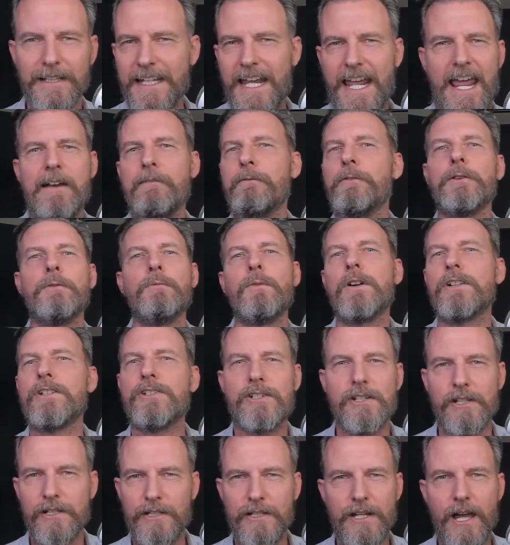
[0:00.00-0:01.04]
Like, everyone
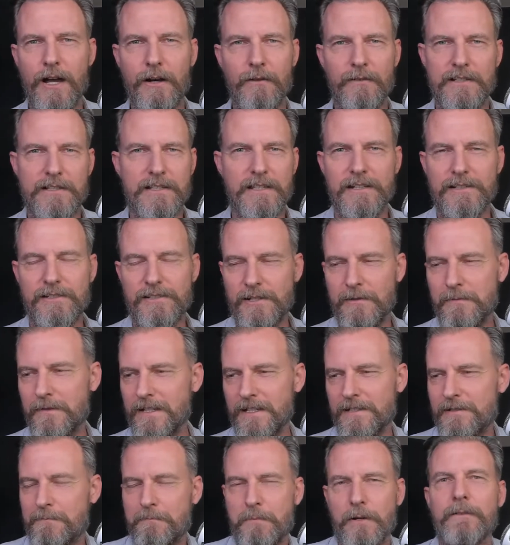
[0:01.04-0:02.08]
should know.
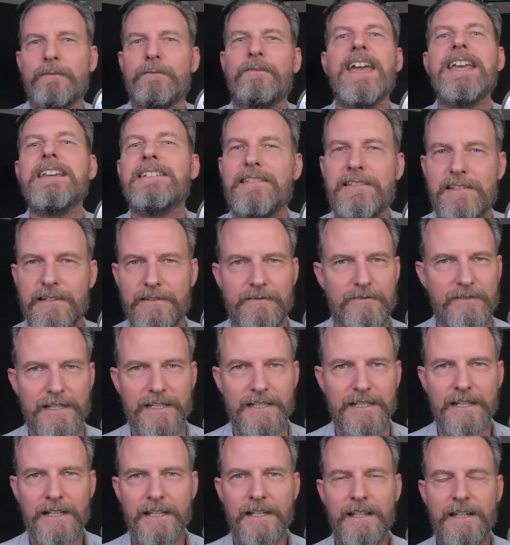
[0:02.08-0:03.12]
It's pervasive
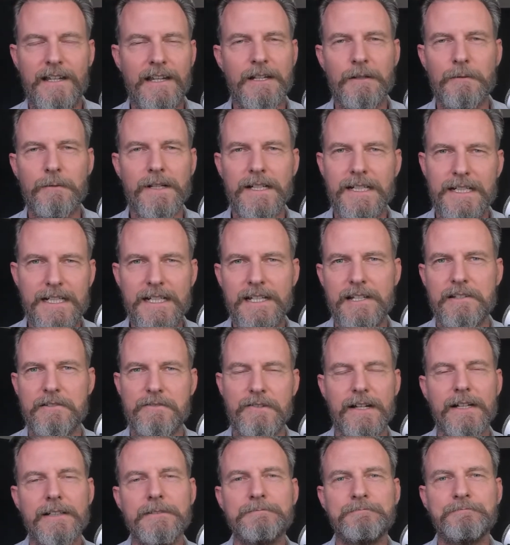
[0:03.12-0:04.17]
in what it
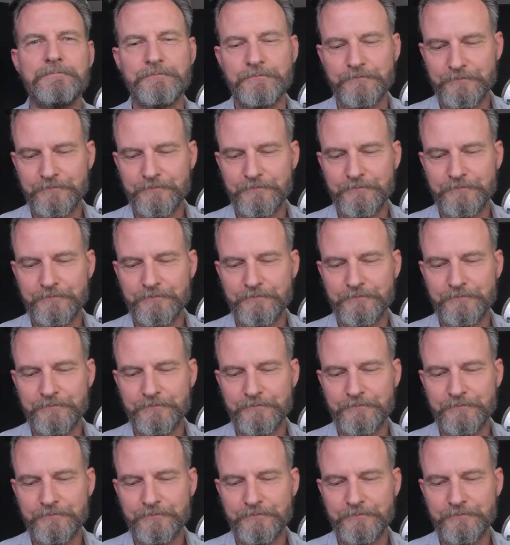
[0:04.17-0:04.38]
is, right?